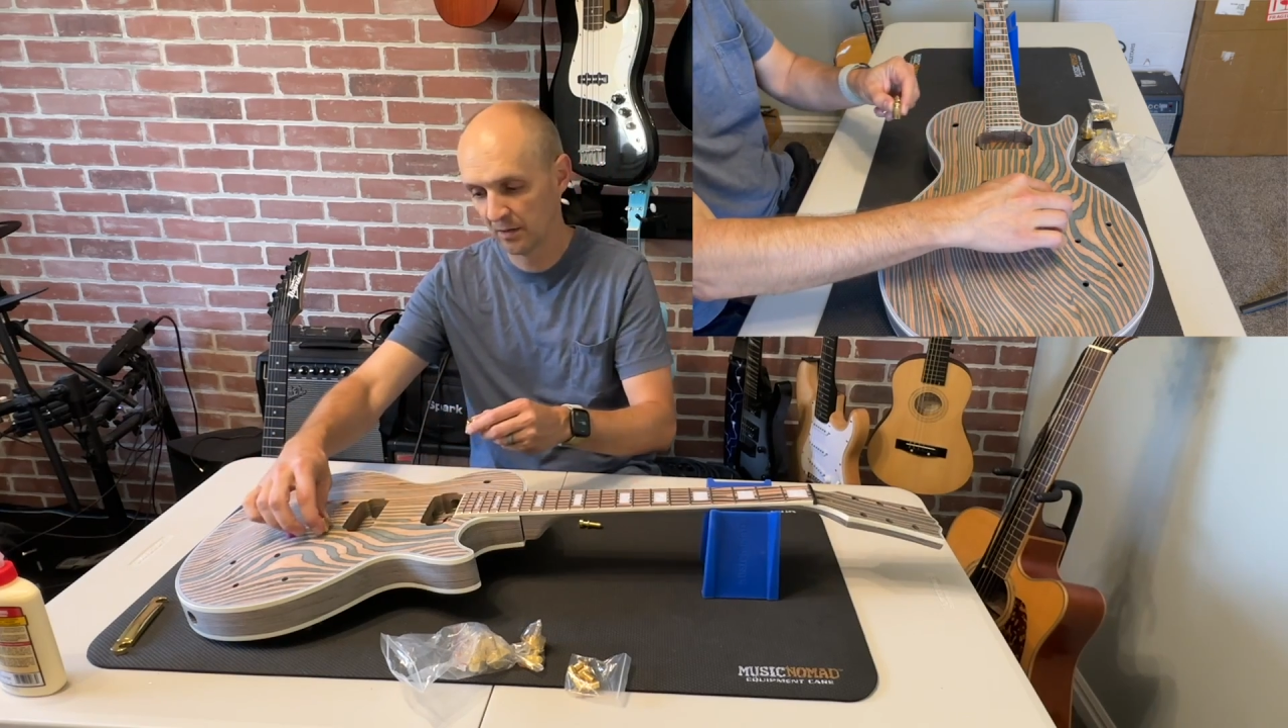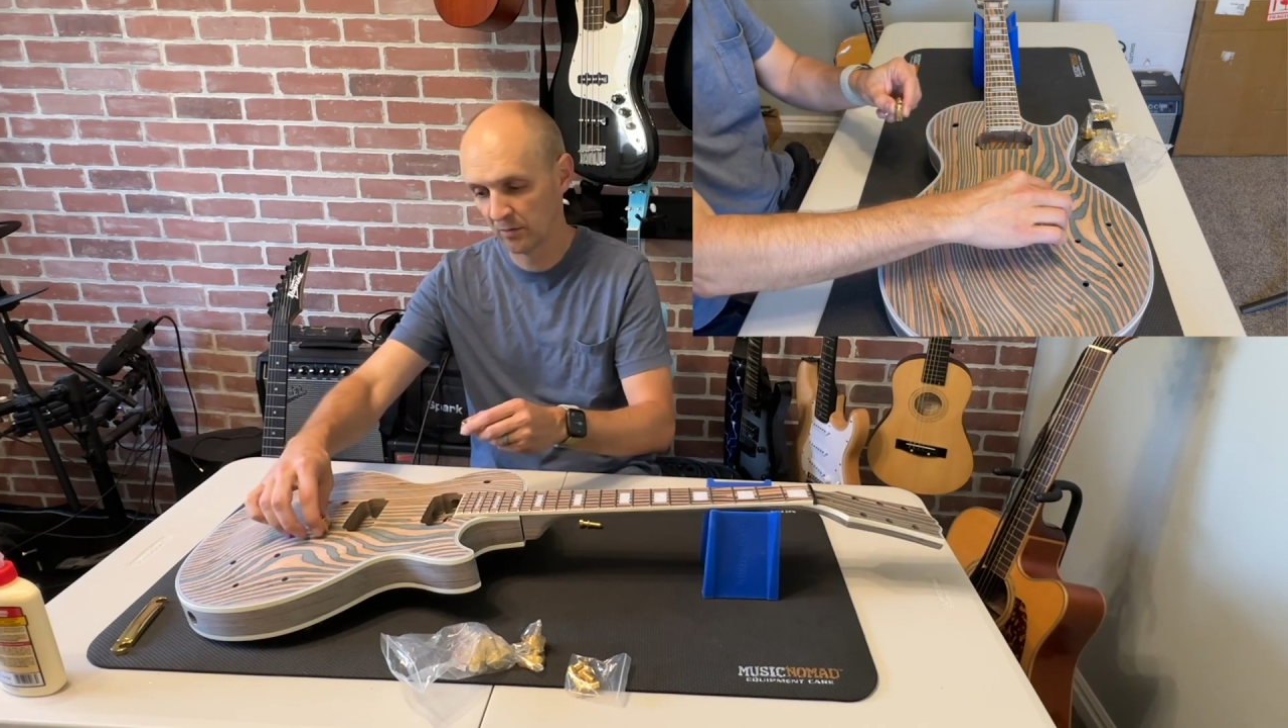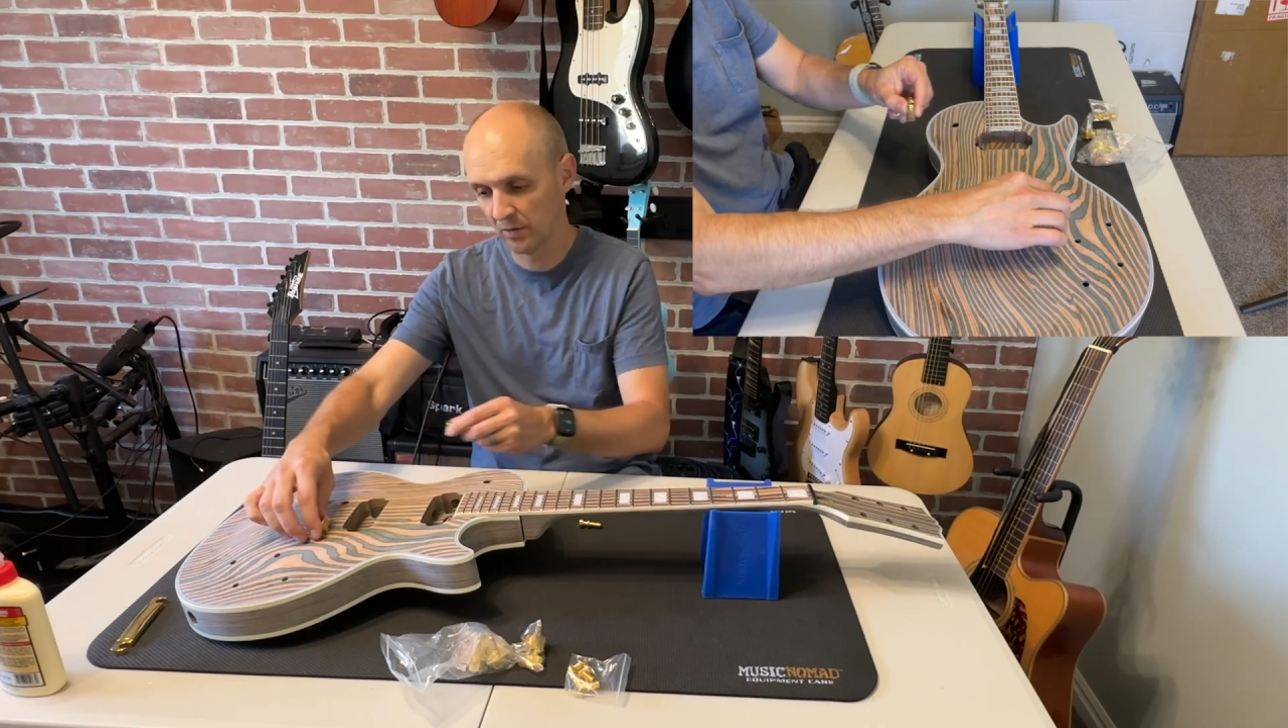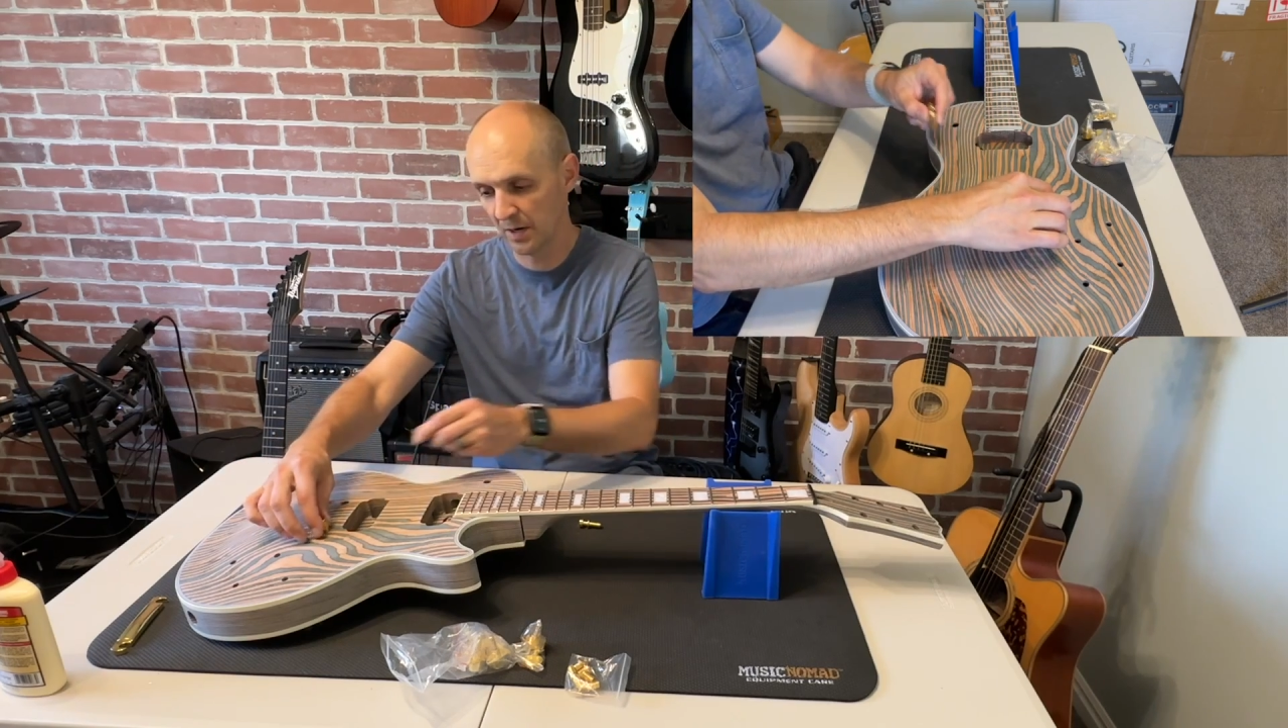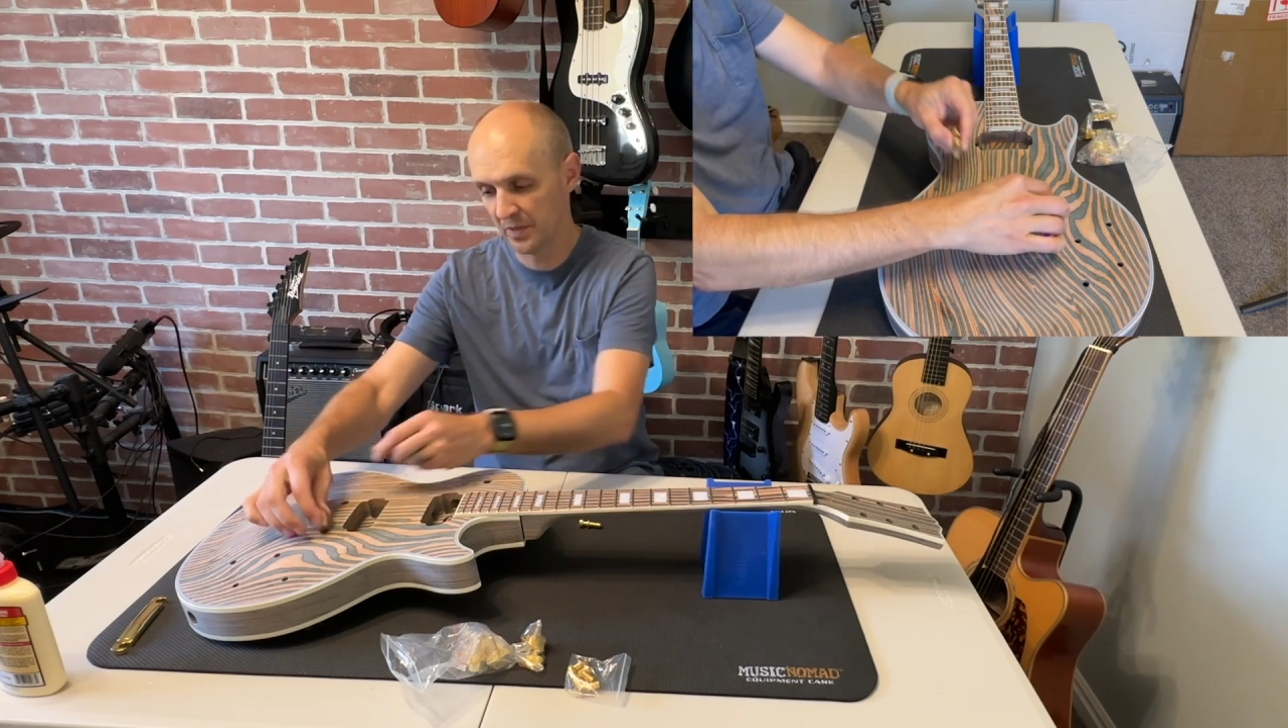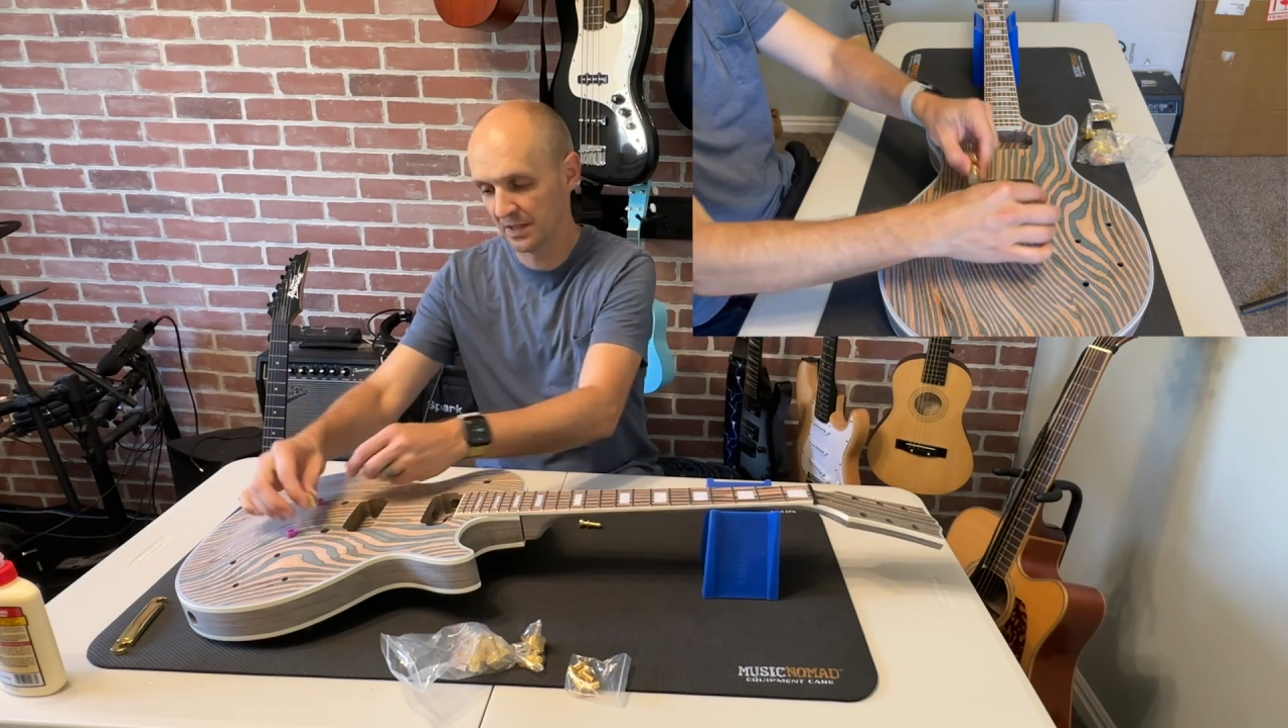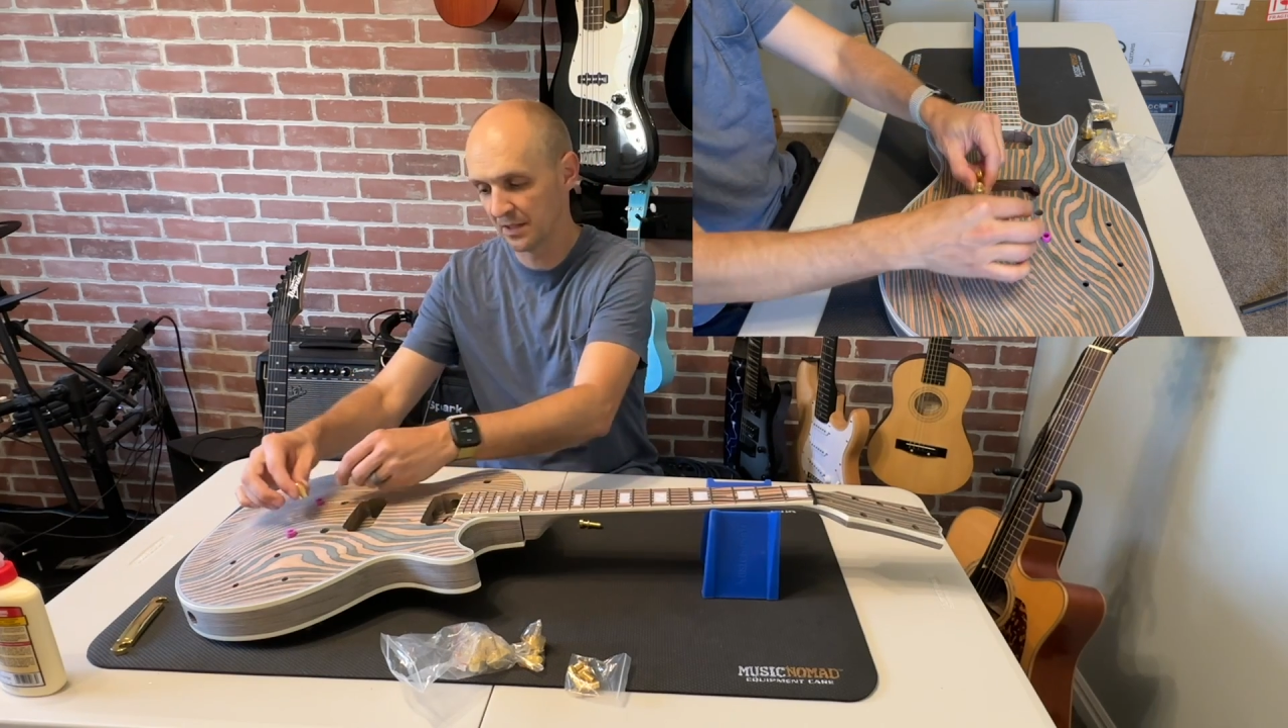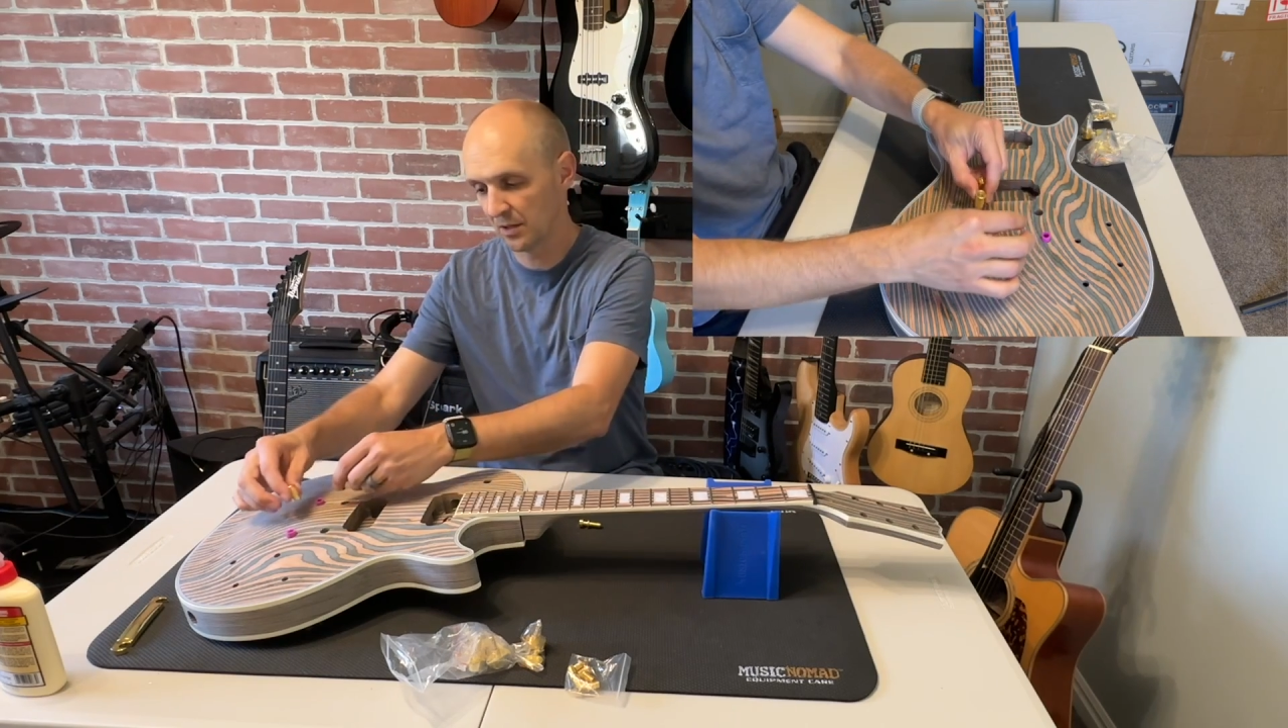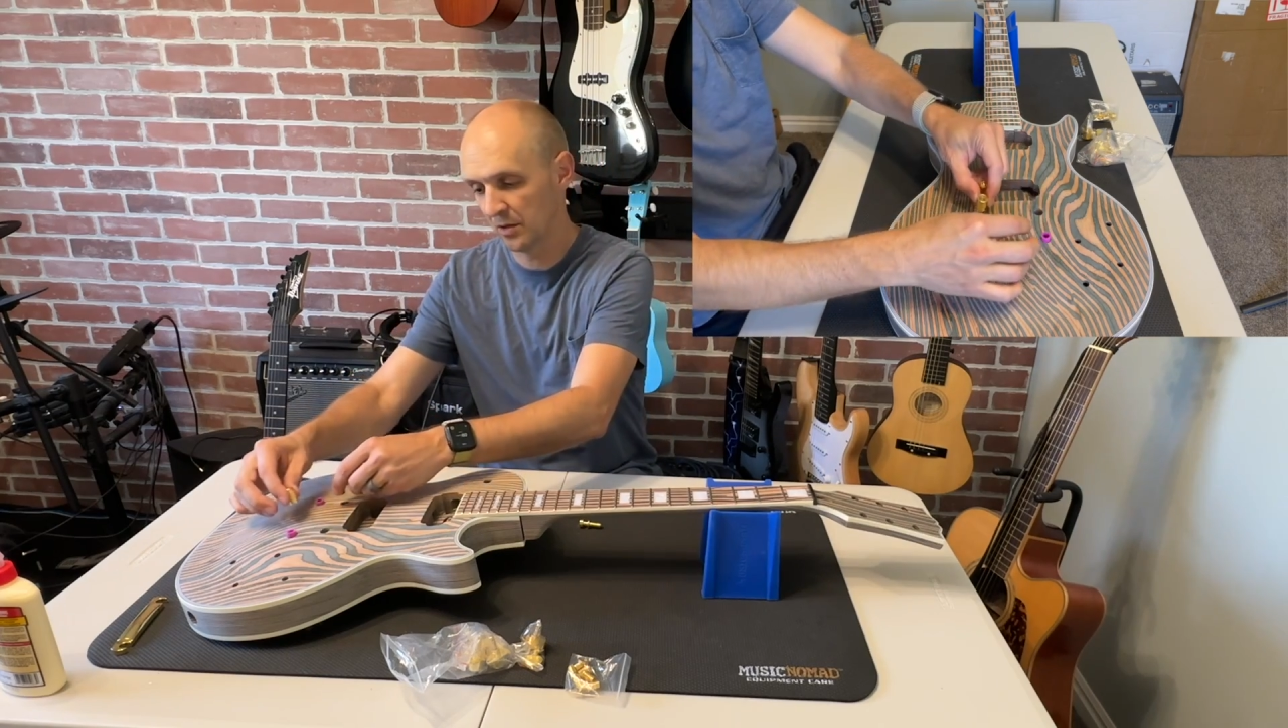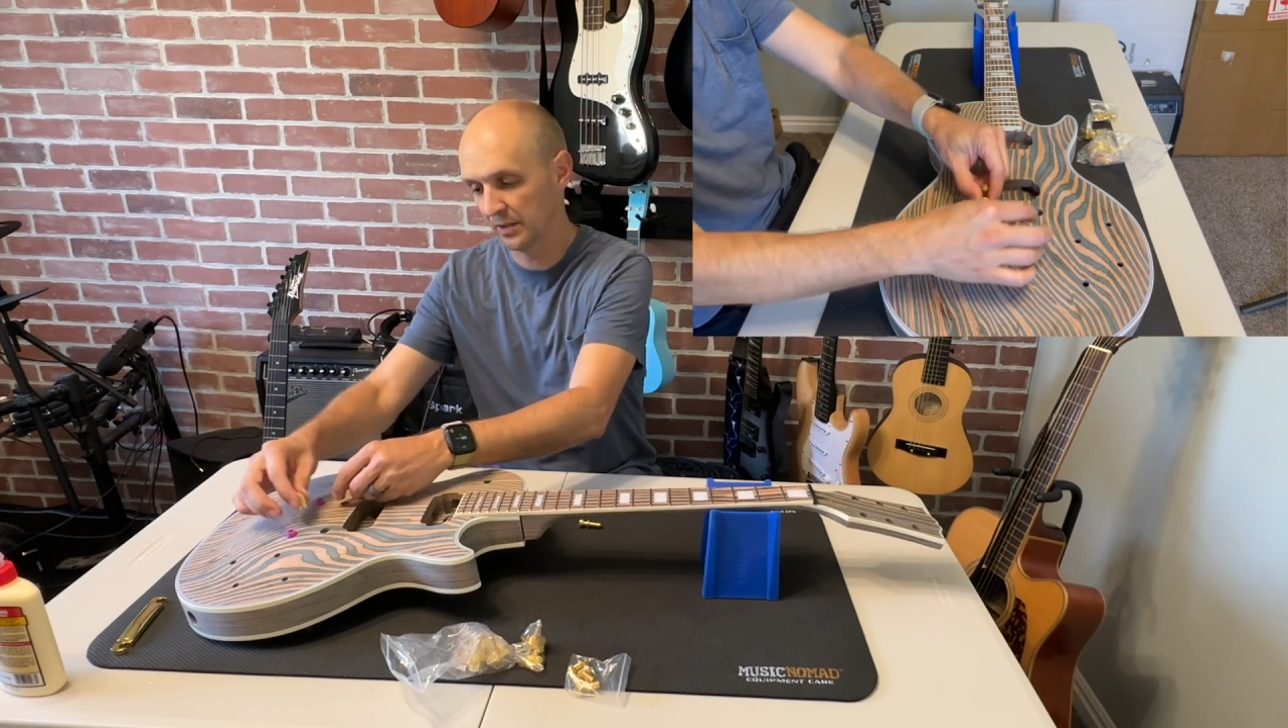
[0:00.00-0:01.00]
right, be
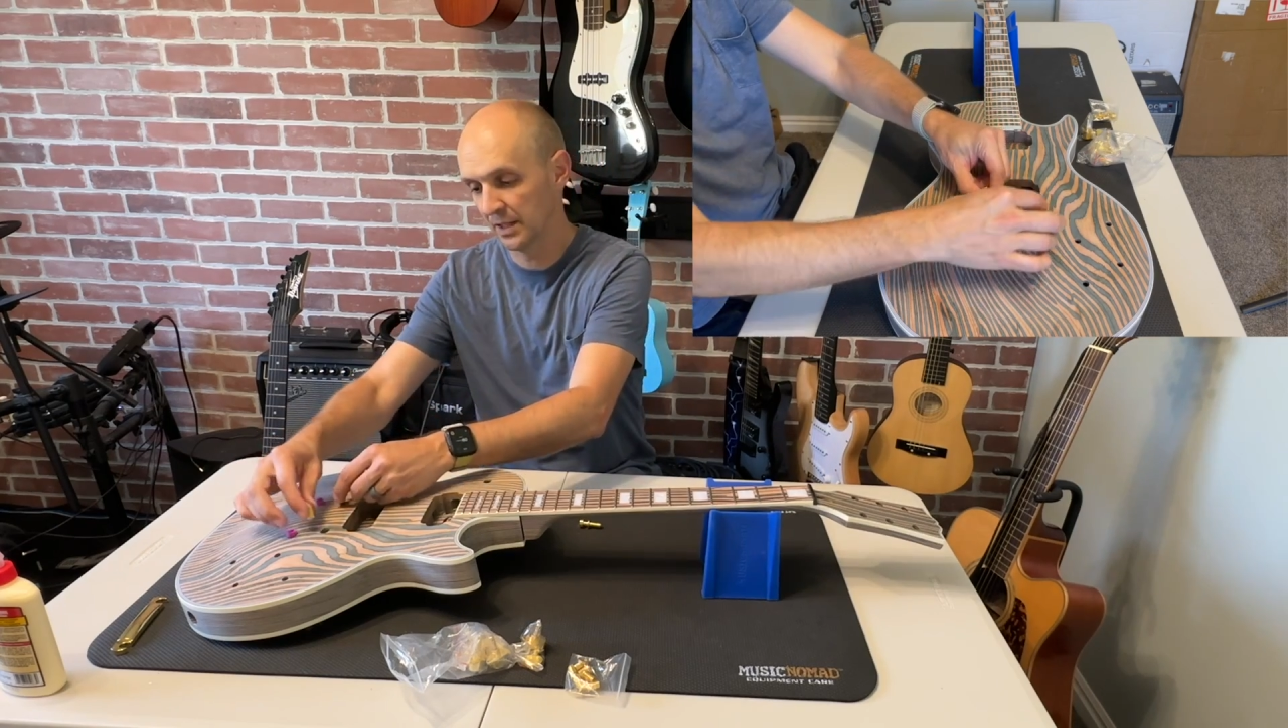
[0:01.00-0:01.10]
installed in